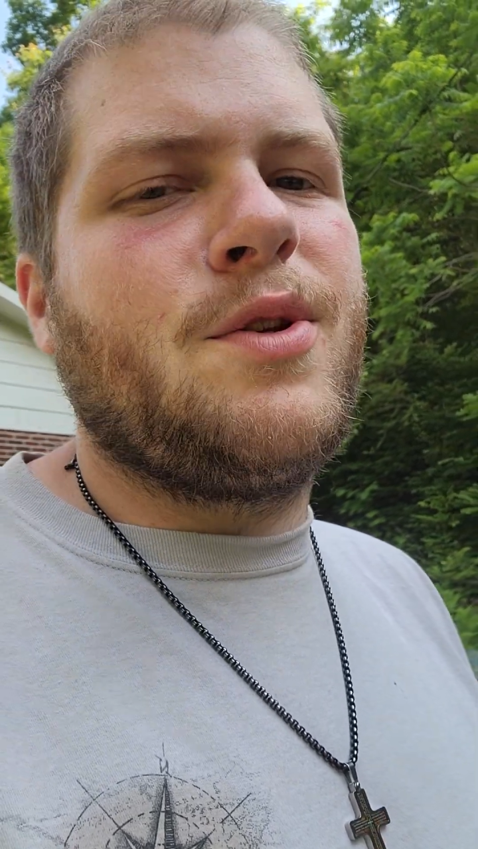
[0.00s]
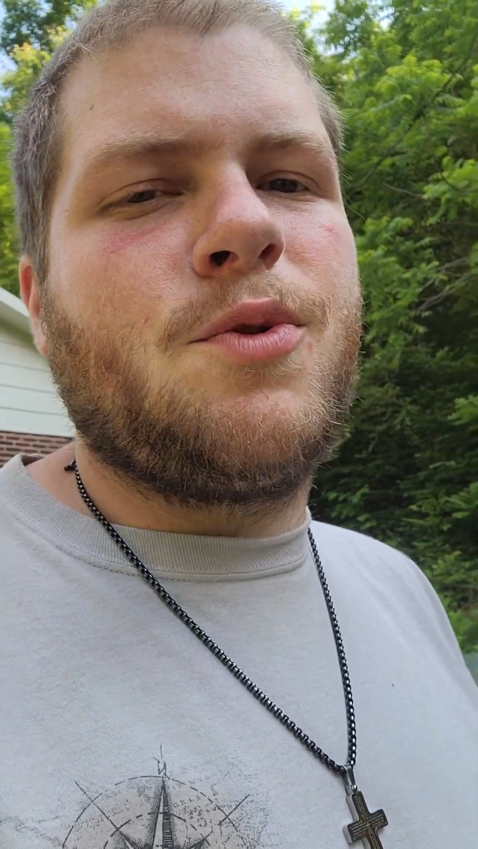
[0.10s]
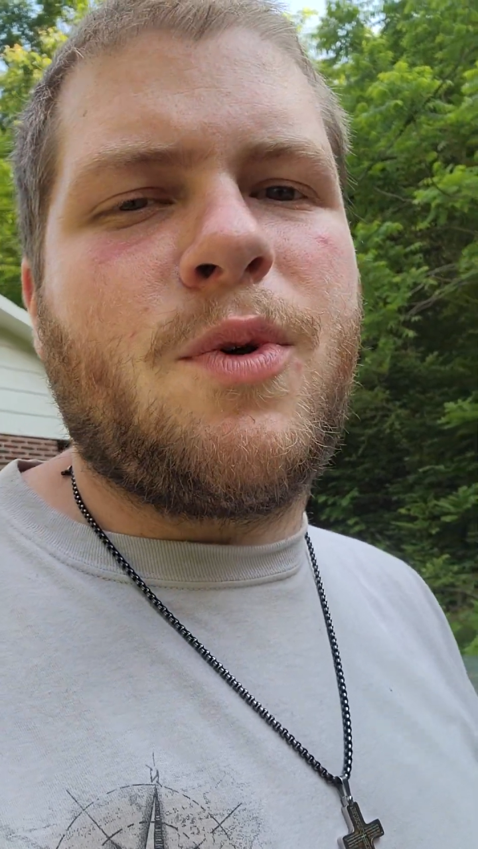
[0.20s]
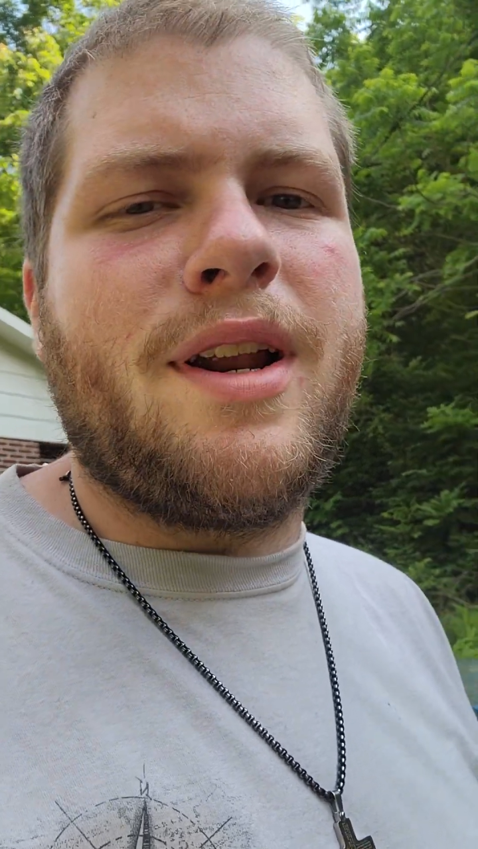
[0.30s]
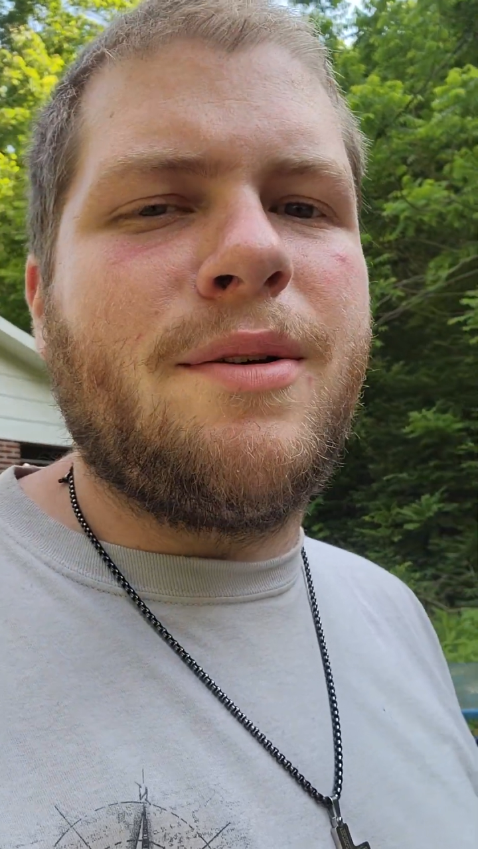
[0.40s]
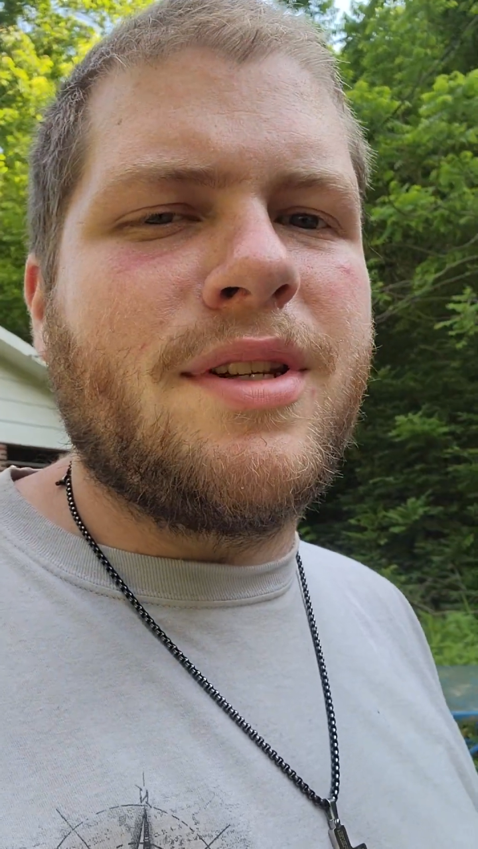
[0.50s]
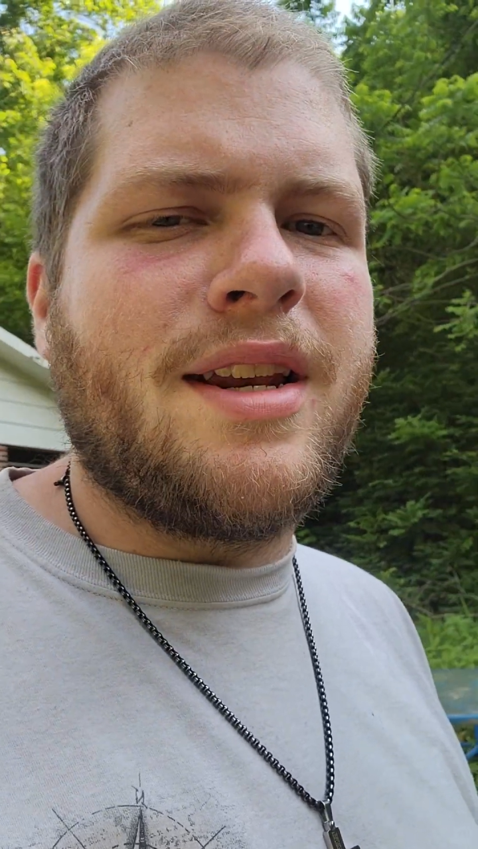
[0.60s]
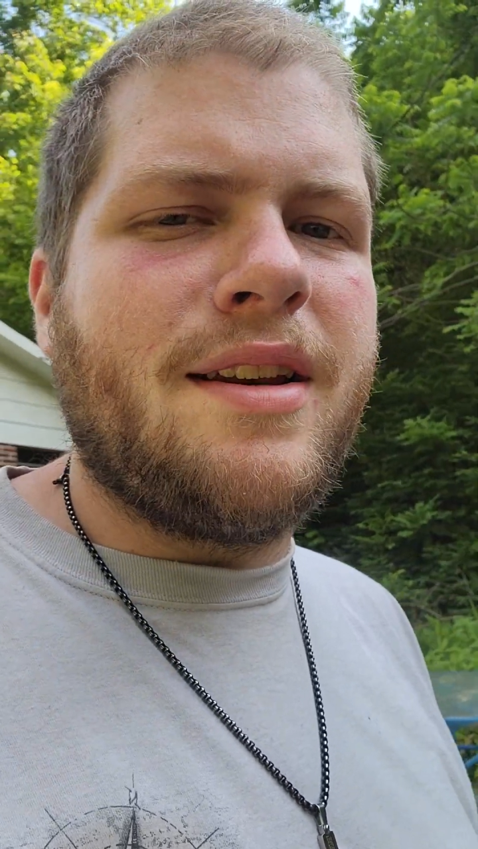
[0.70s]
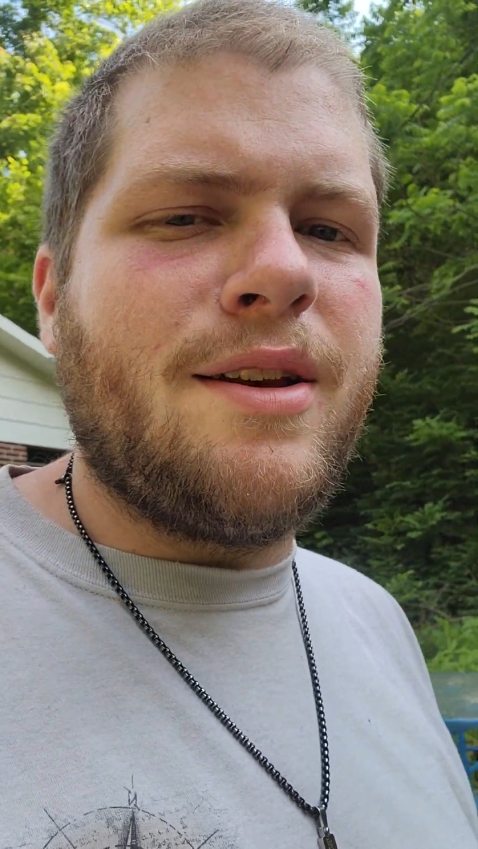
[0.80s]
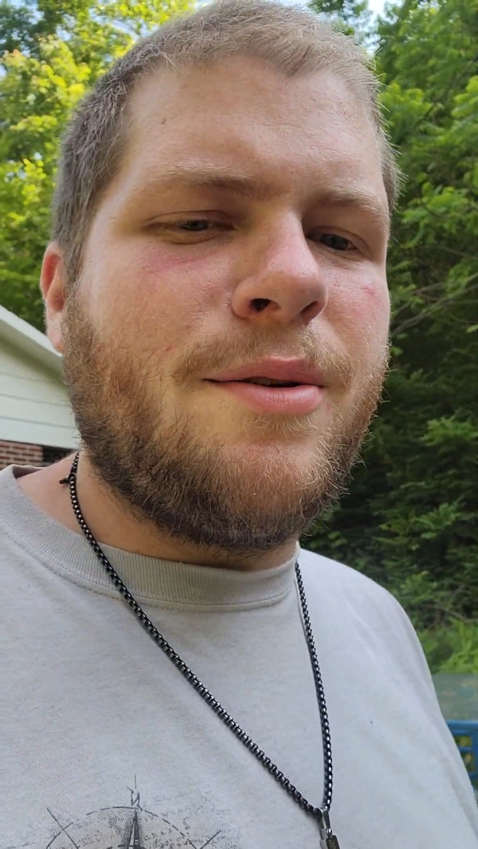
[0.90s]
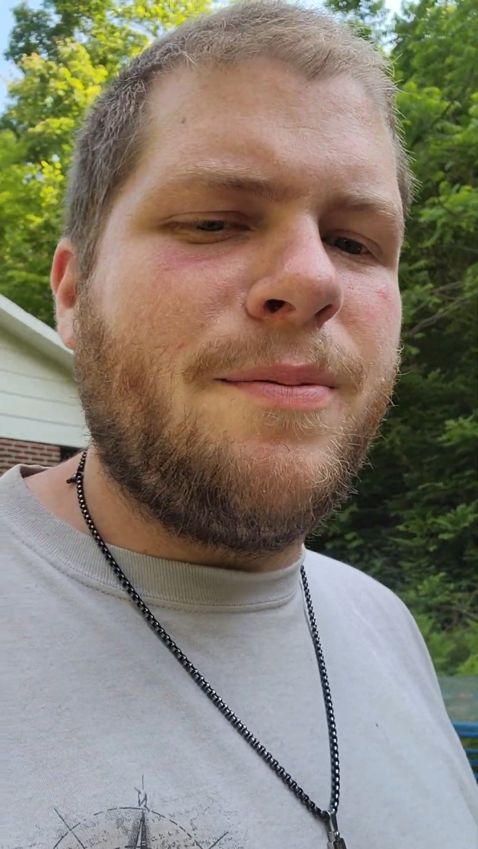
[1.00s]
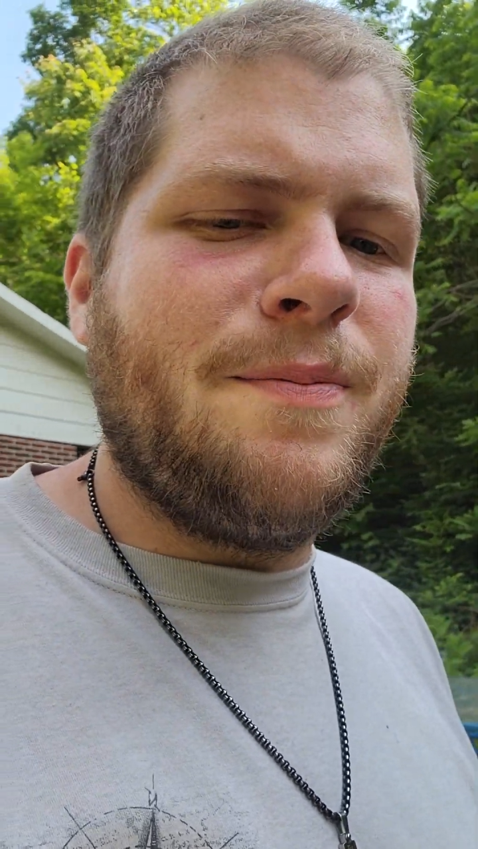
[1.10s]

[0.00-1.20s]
is what I was going to do.